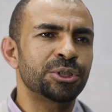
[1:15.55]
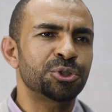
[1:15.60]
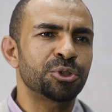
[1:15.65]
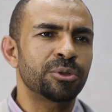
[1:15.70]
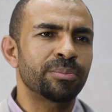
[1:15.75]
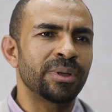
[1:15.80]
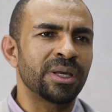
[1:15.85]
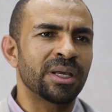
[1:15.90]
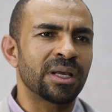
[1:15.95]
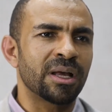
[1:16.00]

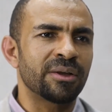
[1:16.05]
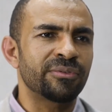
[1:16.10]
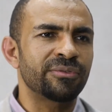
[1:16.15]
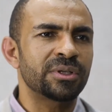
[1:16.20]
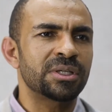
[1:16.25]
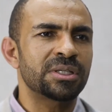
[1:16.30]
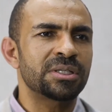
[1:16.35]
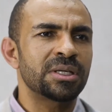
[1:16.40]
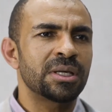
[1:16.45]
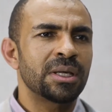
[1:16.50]
should be
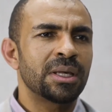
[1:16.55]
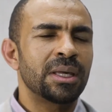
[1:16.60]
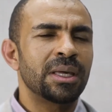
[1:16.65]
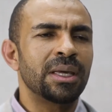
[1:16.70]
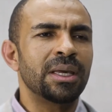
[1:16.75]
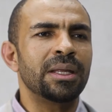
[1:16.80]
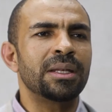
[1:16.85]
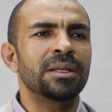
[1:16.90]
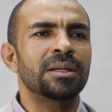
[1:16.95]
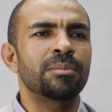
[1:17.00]
covered
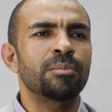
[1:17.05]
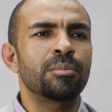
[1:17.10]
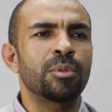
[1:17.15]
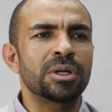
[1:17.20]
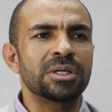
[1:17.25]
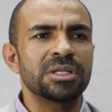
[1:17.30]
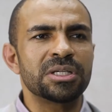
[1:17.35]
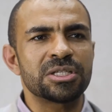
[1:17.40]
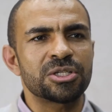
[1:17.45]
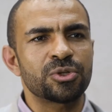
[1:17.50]
in a
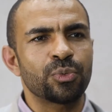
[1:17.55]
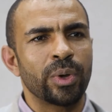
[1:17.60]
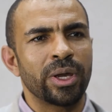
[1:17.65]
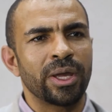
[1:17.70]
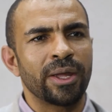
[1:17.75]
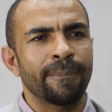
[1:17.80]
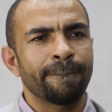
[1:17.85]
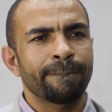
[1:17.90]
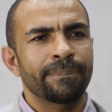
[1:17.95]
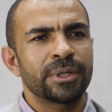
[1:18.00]
modest
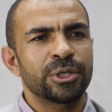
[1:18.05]
way.